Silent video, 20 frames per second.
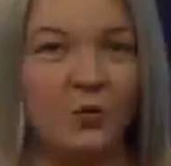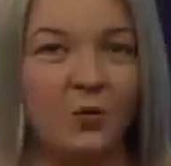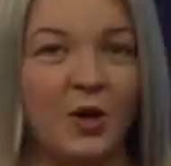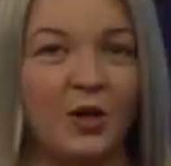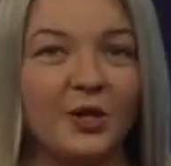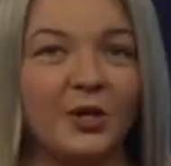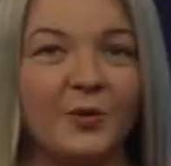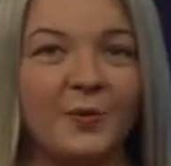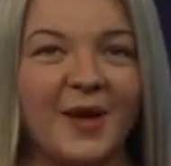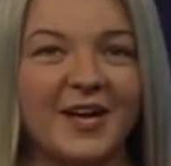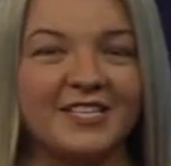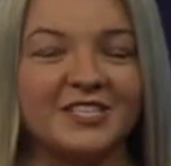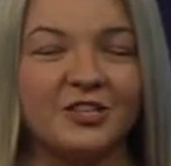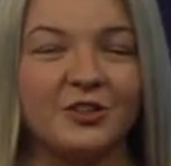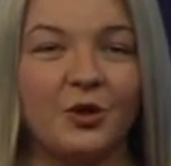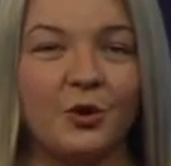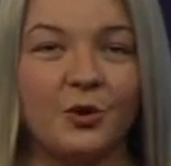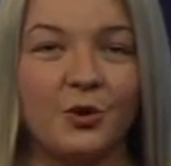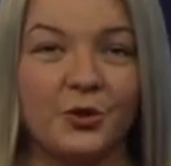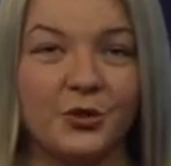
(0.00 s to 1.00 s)
Welcome back to
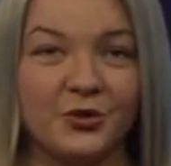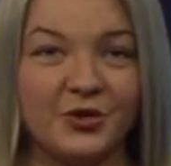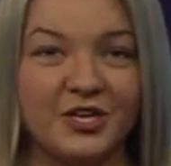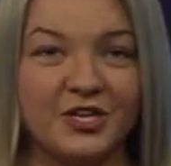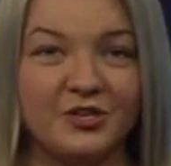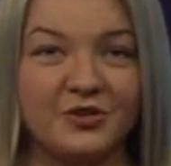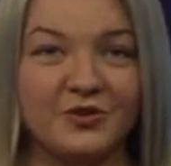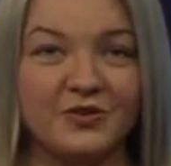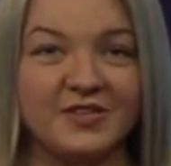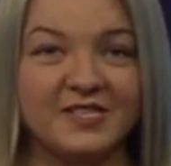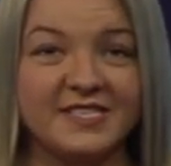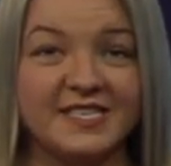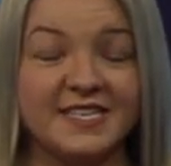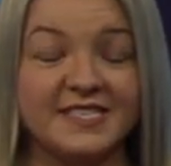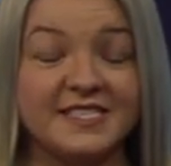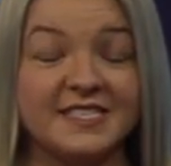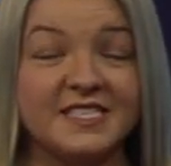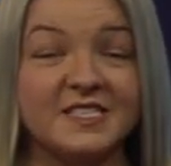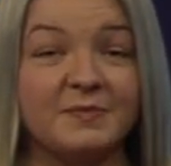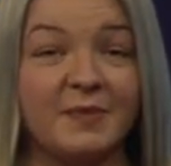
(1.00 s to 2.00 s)
Local 3 News. It's
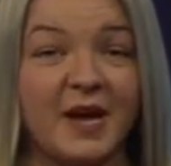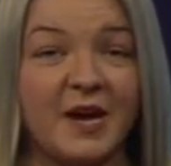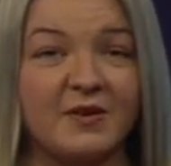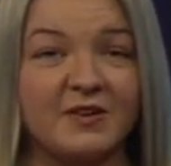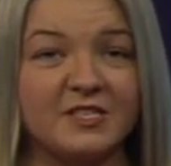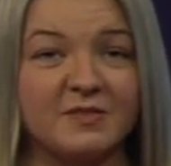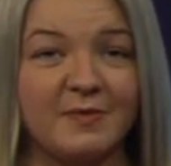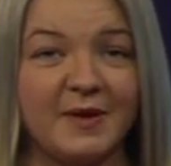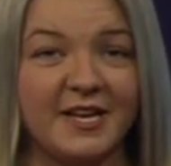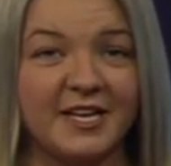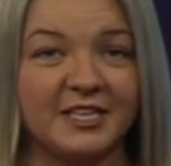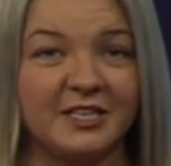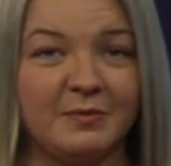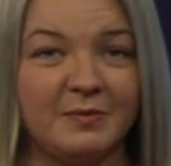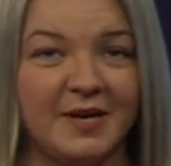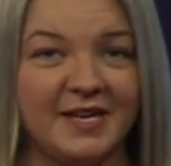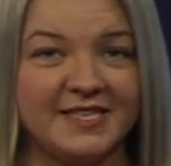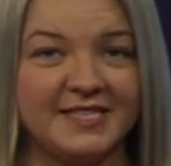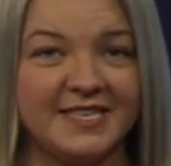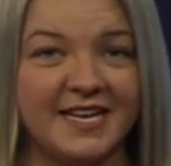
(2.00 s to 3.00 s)
Aspirus Medical
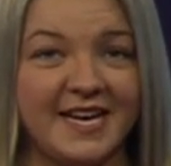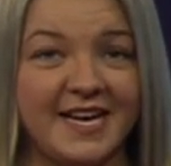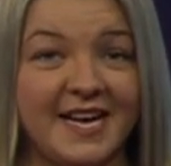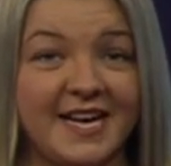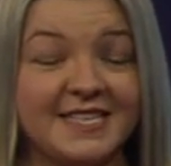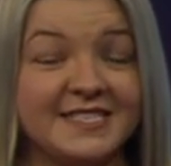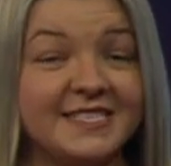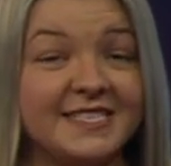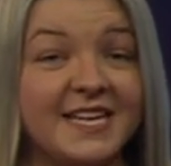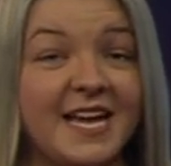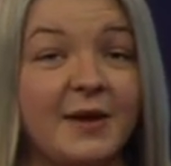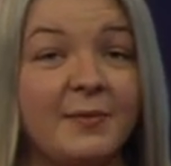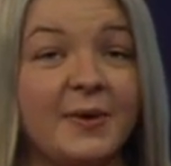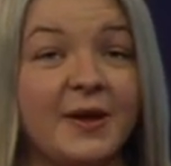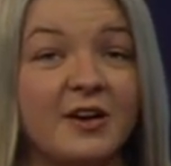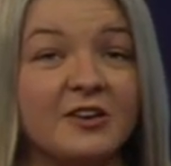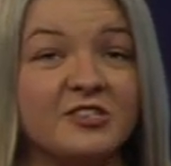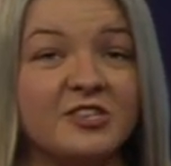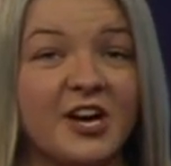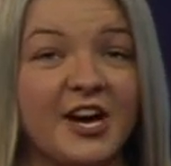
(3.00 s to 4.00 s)
Monday, and today we
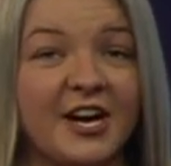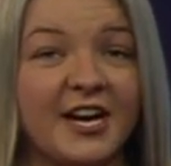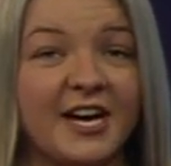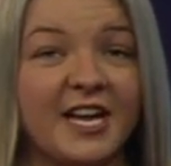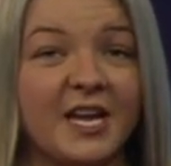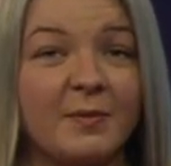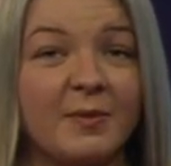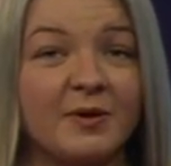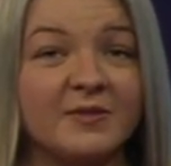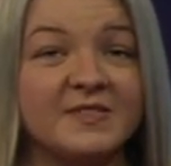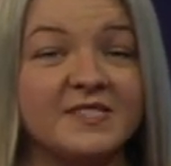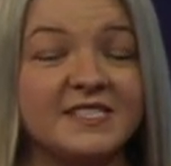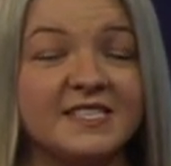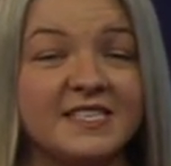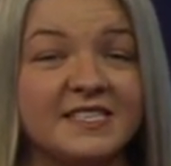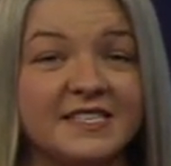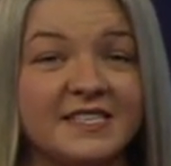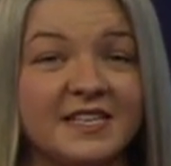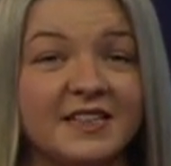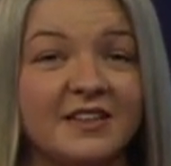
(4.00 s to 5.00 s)
are talking about
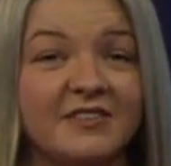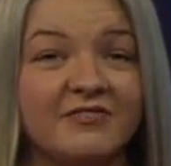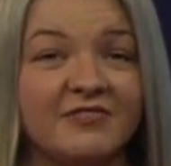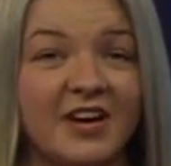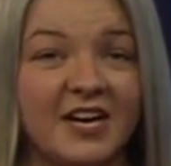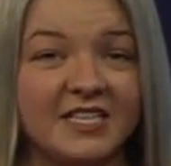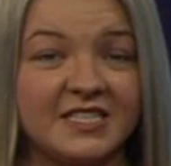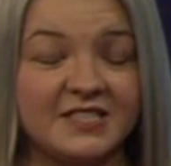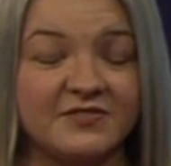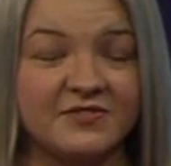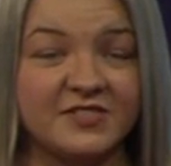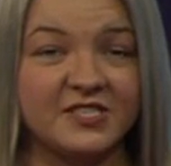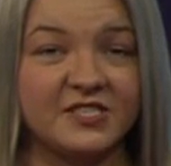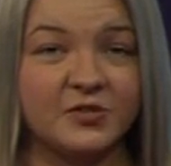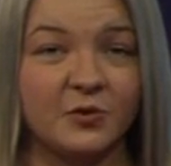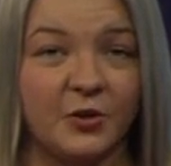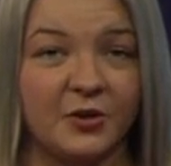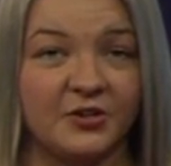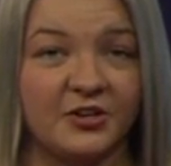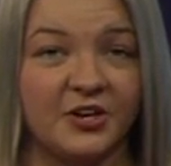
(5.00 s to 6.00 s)
seasonal affective
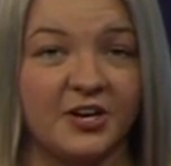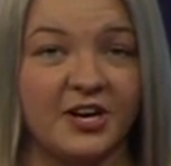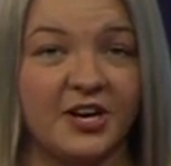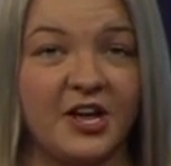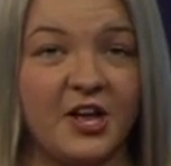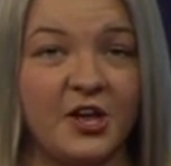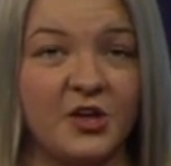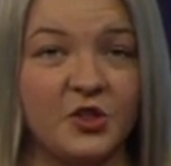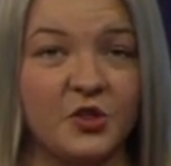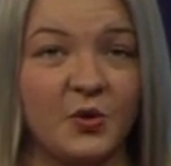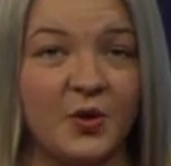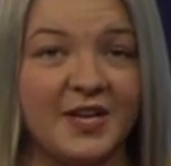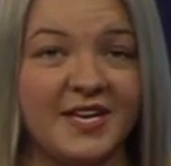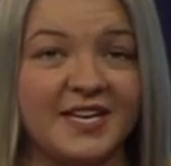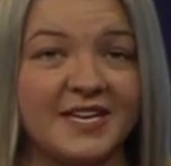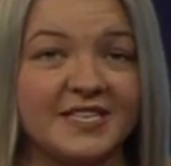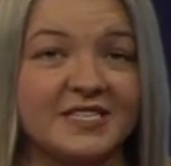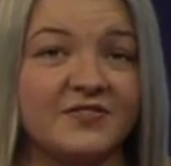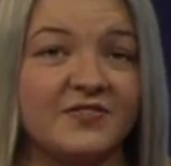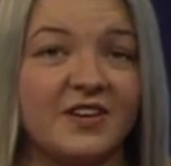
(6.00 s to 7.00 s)
disorder. Joining
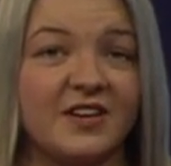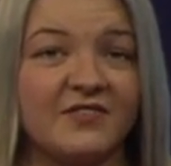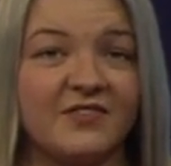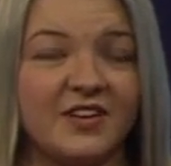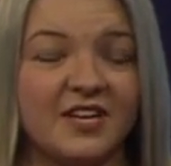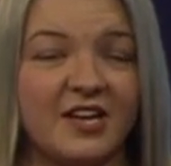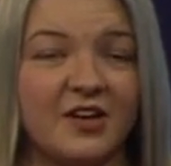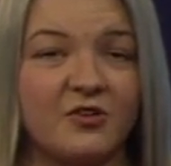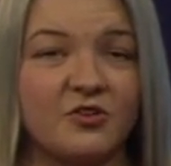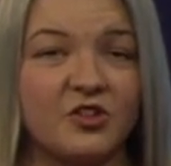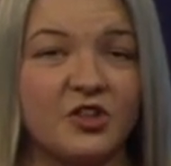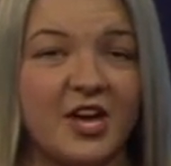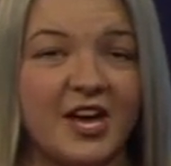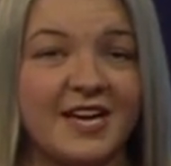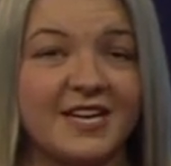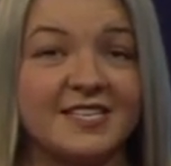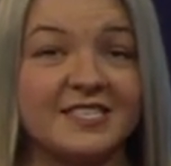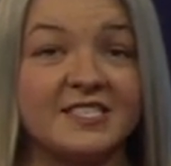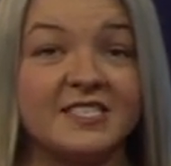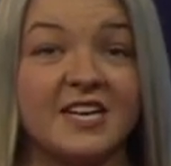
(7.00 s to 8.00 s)
us via video chat
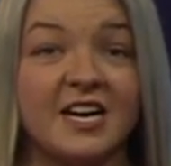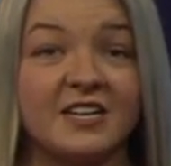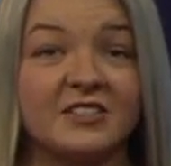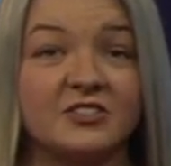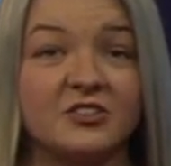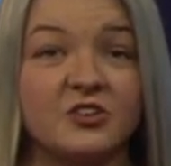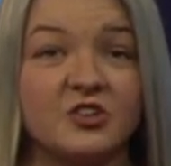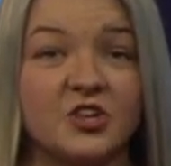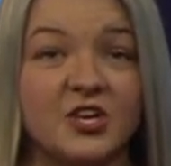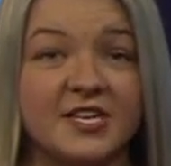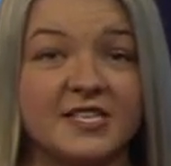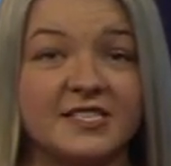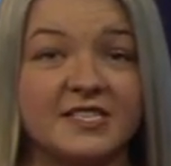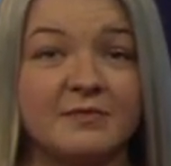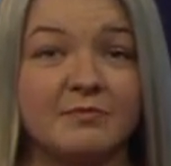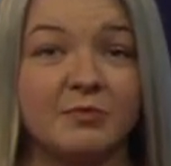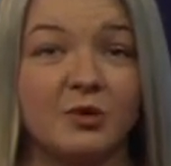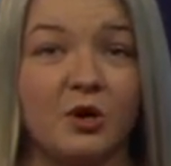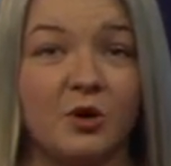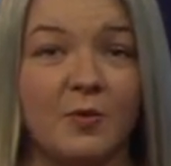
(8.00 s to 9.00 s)
is Dr. Jason
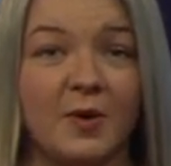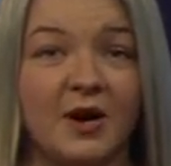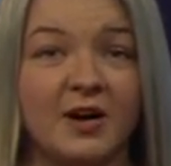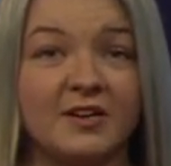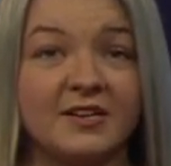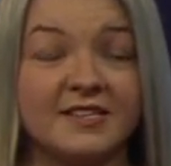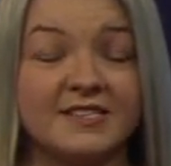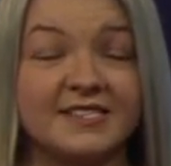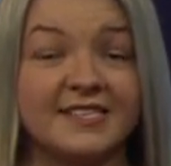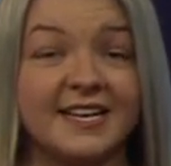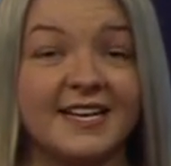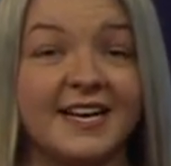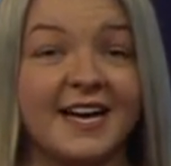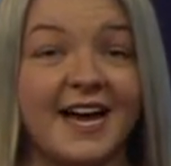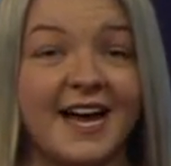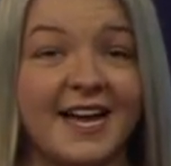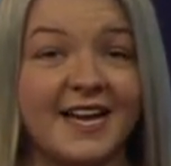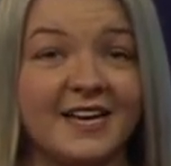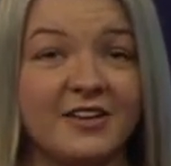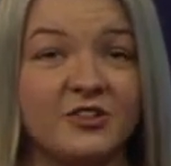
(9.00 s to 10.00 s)
Bomard, a
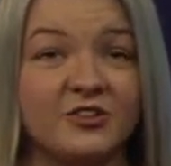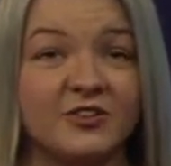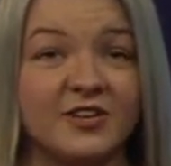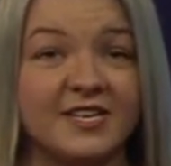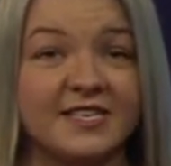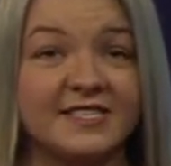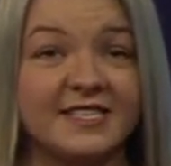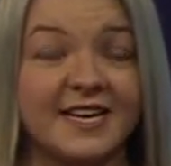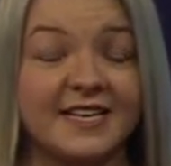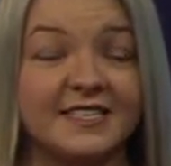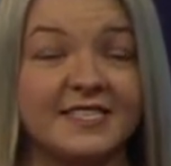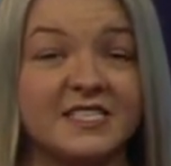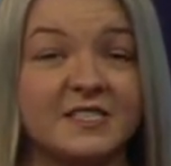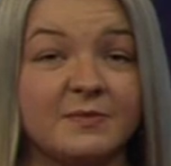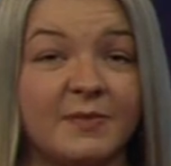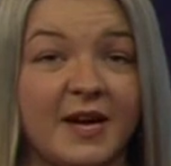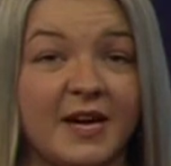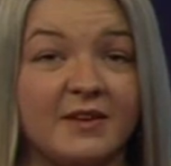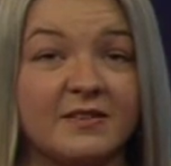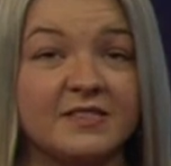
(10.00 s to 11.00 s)
psychiatrist at
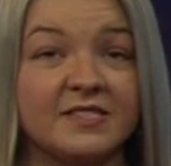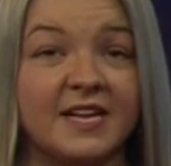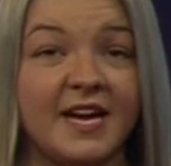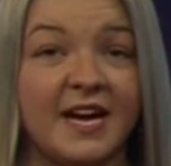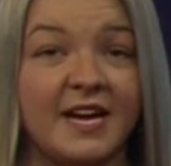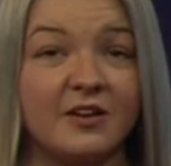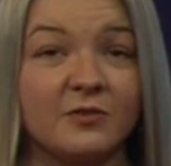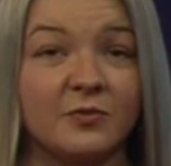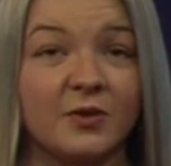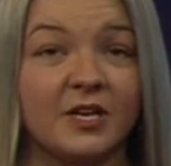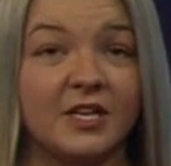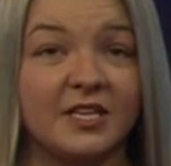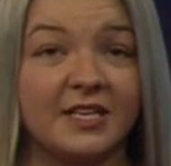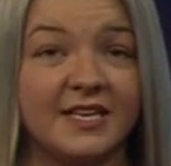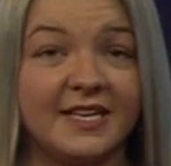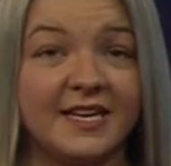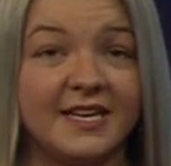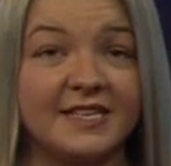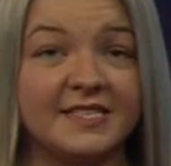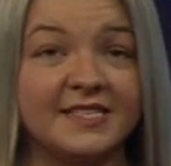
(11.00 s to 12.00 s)
Aspirus Ironwood
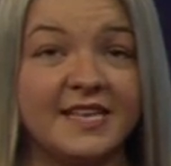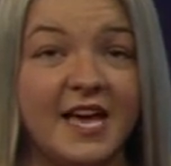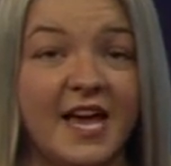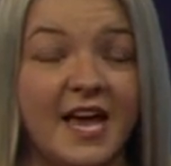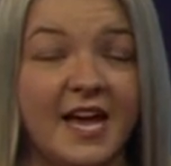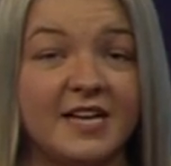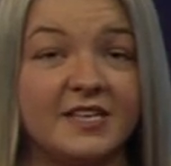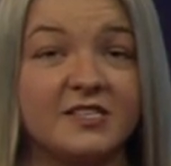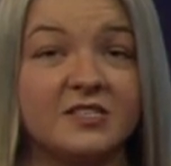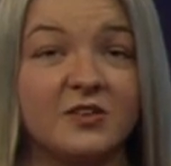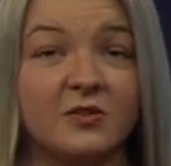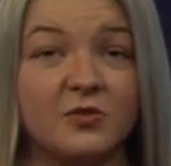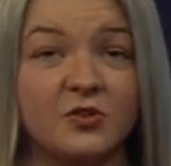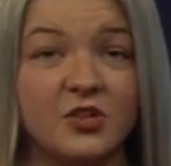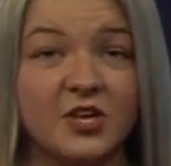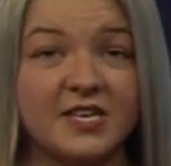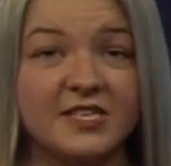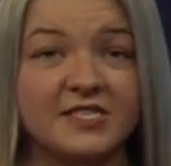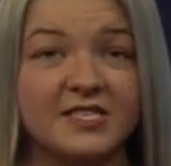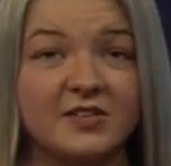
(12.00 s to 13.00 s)
Clinics. And so,
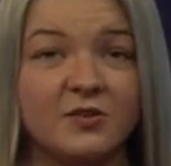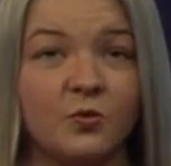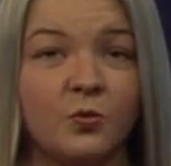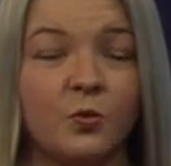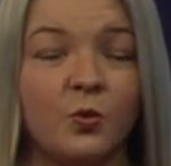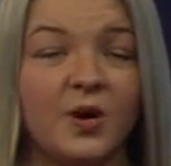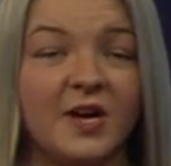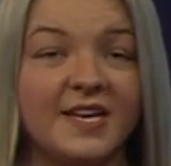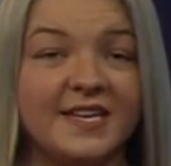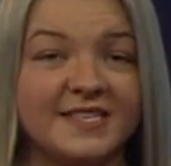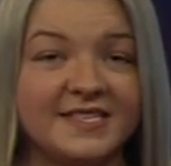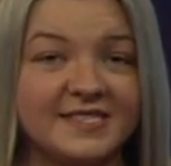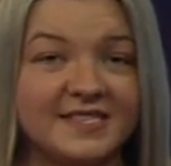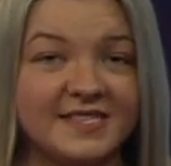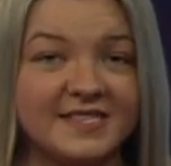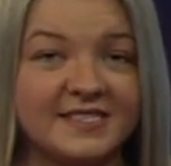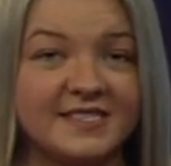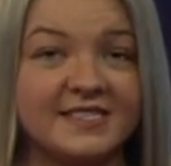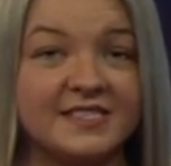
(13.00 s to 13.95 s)
Jason, what is this